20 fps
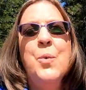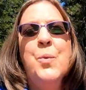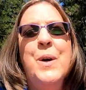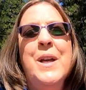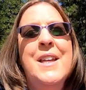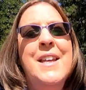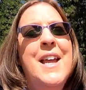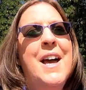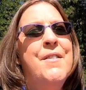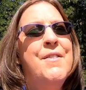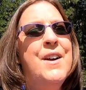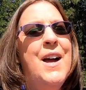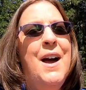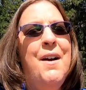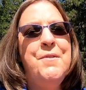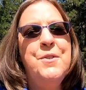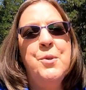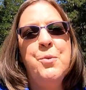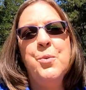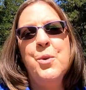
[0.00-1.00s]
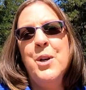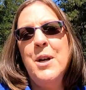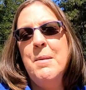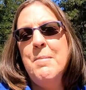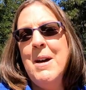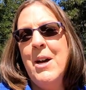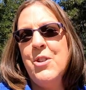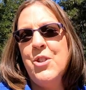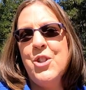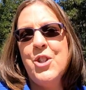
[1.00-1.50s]
We never have to worry
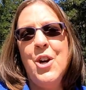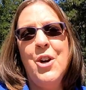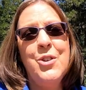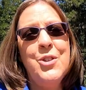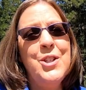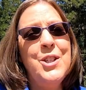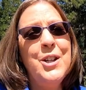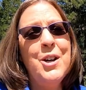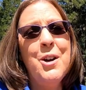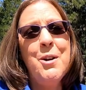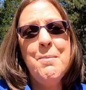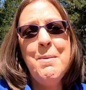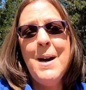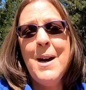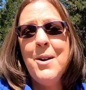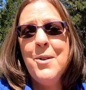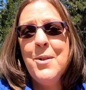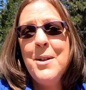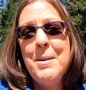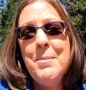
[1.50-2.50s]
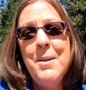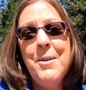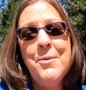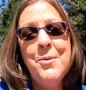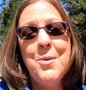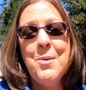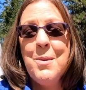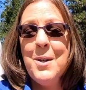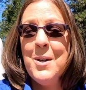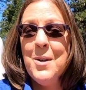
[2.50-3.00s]
about charging our battery
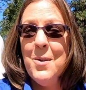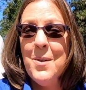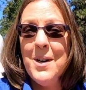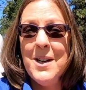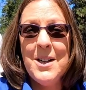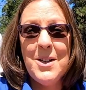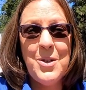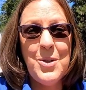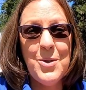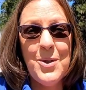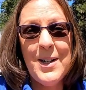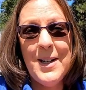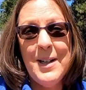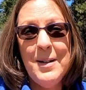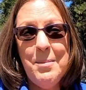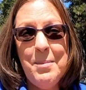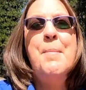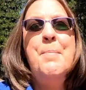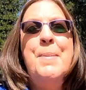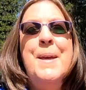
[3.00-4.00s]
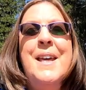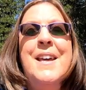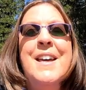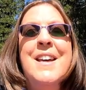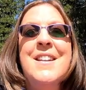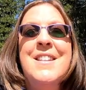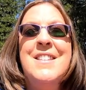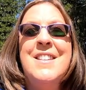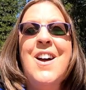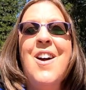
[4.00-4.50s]
before we go on a trip
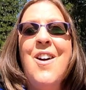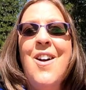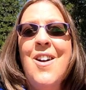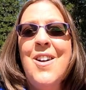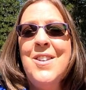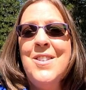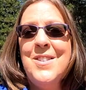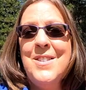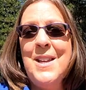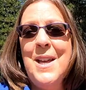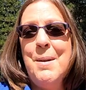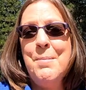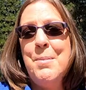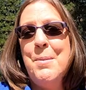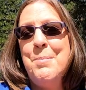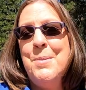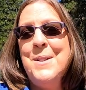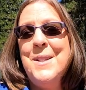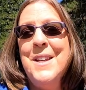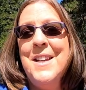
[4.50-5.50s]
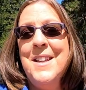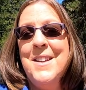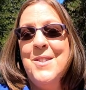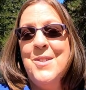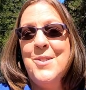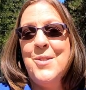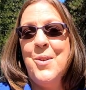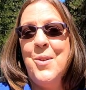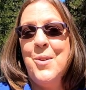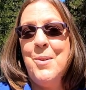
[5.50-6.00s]
because our Zamp Obsidian
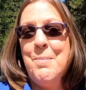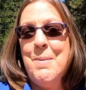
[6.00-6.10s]
solar